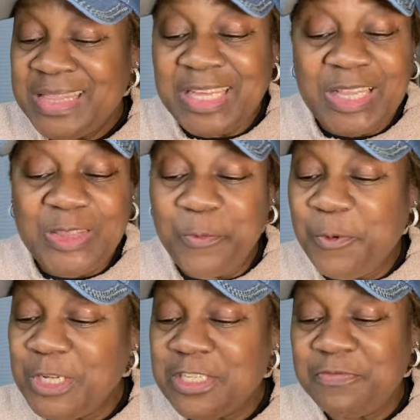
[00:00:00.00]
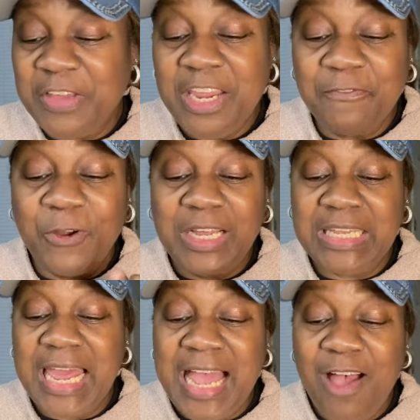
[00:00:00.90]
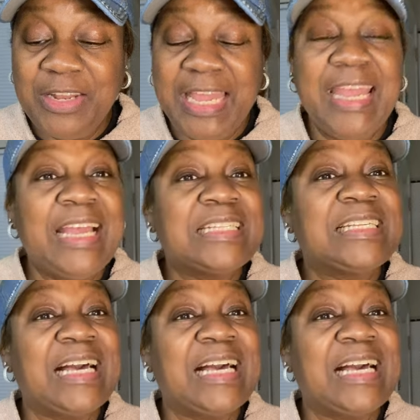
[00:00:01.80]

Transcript: The Lord's favor cloud has